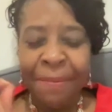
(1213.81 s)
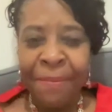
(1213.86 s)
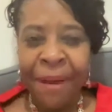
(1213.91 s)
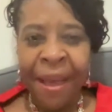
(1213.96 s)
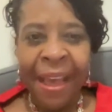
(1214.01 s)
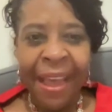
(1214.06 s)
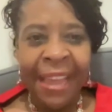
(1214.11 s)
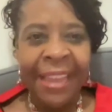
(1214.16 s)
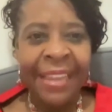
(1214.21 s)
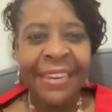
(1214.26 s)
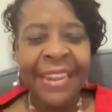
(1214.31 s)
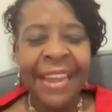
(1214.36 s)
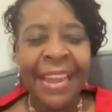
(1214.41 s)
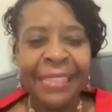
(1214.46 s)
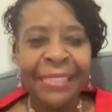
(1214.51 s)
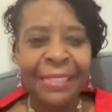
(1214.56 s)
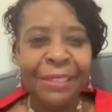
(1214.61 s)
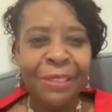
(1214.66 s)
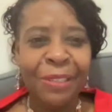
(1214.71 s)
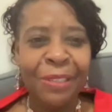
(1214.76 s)
Buy
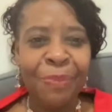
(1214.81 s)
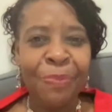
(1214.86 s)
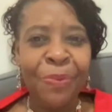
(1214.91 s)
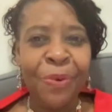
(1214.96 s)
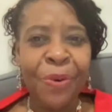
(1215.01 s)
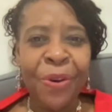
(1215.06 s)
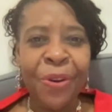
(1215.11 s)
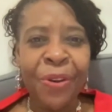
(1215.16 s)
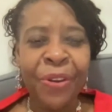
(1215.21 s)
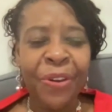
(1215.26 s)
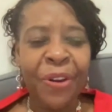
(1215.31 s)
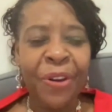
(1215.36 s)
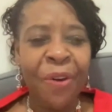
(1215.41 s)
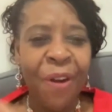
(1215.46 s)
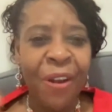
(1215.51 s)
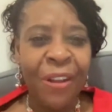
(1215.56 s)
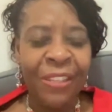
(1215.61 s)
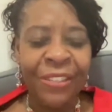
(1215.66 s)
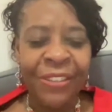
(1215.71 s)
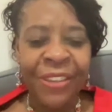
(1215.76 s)
Nancy's book,
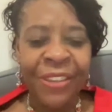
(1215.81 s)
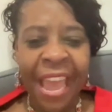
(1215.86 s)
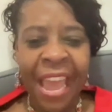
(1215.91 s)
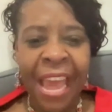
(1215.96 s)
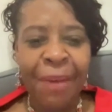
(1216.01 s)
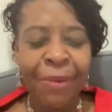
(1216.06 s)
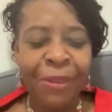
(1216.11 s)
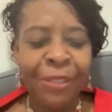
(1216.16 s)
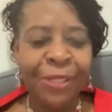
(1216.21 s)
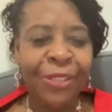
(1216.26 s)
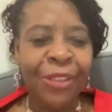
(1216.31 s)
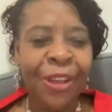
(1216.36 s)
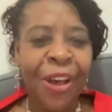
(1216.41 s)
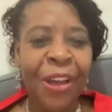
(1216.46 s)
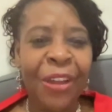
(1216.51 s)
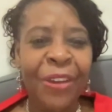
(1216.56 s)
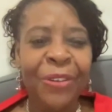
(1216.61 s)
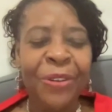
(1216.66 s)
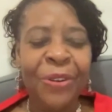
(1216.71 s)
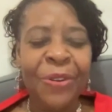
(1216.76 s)
go on to
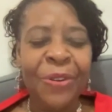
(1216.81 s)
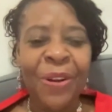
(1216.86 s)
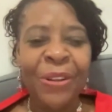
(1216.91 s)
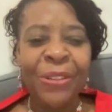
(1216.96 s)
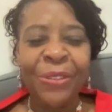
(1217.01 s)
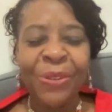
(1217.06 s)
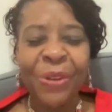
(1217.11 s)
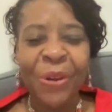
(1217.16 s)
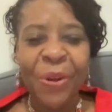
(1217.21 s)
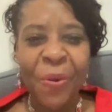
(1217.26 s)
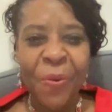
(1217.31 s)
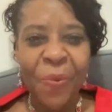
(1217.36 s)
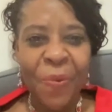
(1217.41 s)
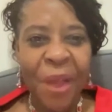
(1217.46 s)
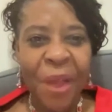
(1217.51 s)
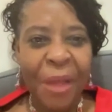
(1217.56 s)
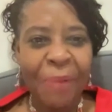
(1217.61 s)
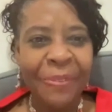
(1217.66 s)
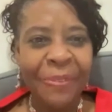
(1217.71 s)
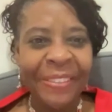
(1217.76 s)
Amazon, go on to her
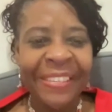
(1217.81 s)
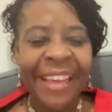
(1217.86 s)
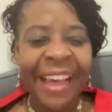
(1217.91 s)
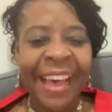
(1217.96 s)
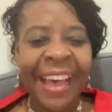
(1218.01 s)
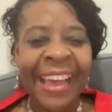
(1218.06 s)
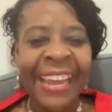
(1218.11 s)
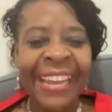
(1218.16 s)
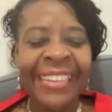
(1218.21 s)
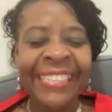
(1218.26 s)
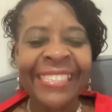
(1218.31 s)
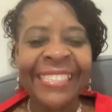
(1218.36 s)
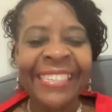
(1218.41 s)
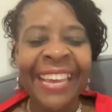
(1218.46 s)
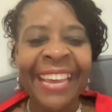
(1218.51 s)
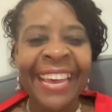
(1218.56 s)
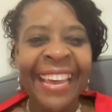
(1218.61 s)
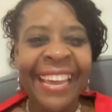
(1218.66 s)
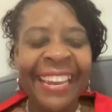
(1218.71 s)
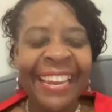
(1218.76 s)
website.
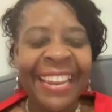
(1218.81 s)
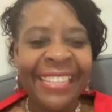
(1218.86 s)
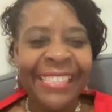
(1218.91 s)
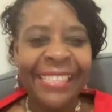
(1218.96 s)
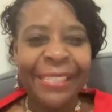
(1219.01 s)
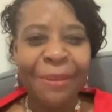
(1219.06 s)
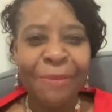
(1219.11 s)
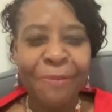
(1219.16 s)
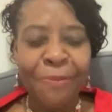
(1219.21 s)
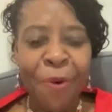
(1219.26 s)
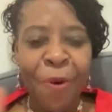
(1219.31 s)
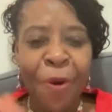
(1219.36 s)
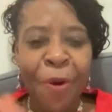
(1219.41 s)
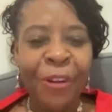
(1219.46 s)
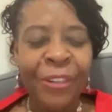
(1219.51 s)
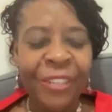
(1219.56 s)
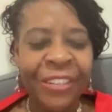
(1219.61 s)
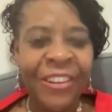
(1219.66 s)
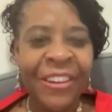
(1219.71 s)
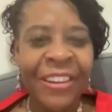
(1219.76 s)
Let's
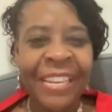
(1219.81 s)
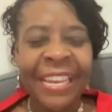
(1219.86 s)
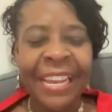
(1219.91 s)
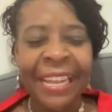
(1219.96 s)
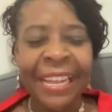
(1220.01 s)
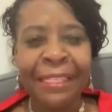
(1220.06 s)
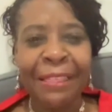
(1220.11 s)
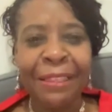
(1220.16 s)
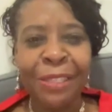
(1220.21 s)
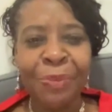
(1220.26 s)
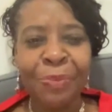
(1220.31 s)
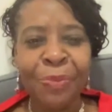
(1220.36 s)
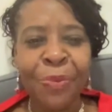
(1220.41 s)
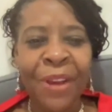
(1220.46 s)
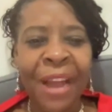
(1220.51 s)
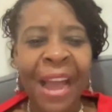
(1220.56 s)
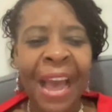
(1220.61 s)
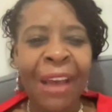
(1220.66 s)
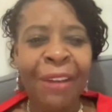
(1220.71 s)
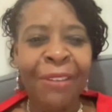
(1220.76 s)
support her, get this
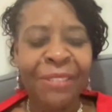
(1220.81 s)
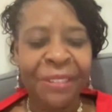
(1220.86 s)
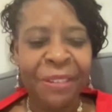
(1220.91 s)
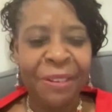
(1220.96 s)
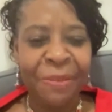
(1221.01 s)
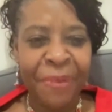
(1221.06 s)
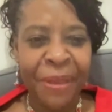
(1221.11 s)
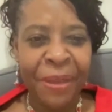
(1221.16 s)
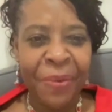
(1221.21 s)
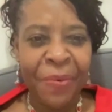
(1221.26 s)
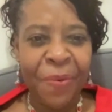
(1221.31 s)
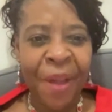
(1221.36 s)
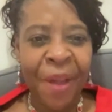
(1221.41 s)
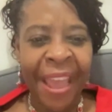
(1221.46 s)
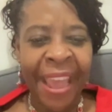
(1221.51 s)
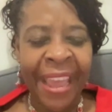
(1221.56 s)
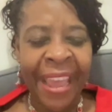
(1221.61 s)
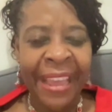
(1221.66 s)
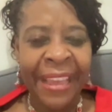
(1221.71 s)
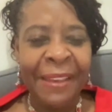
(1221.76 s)
book out in a big
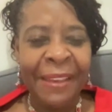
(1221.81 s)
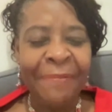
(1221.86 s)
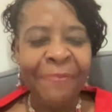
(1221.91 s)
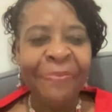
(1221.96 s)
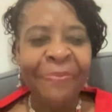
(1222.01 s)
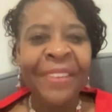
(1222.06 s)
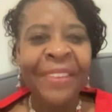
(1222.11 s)
way.